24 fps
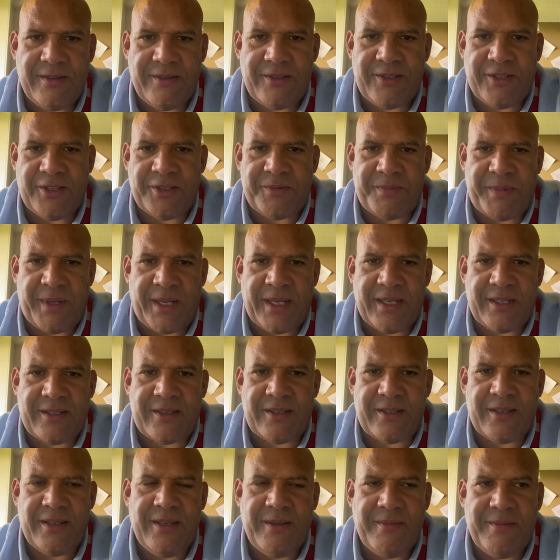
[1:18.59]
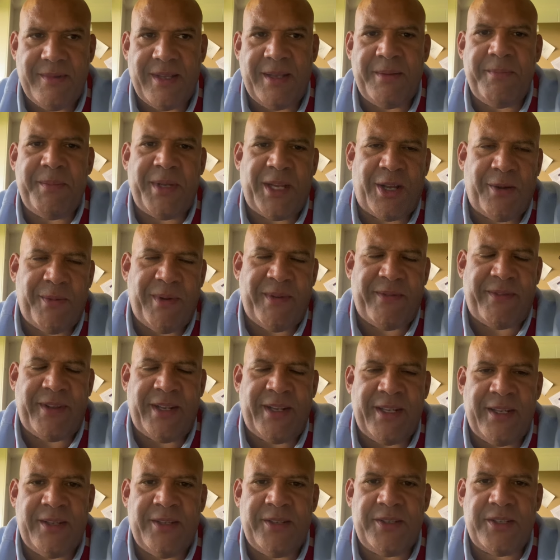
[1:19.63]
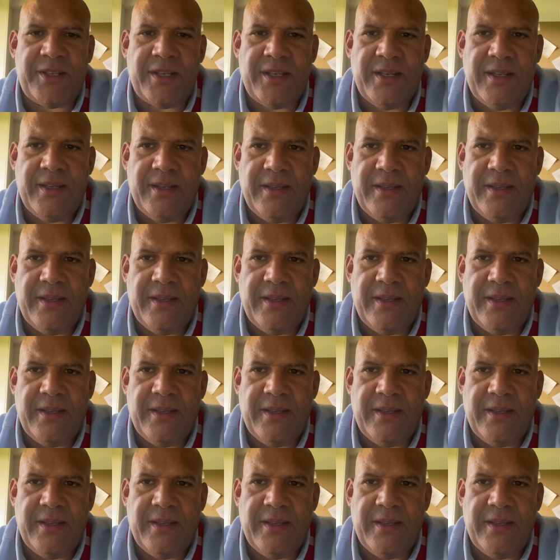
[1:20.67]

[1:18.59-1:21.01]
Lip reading: suspects, then become offenders.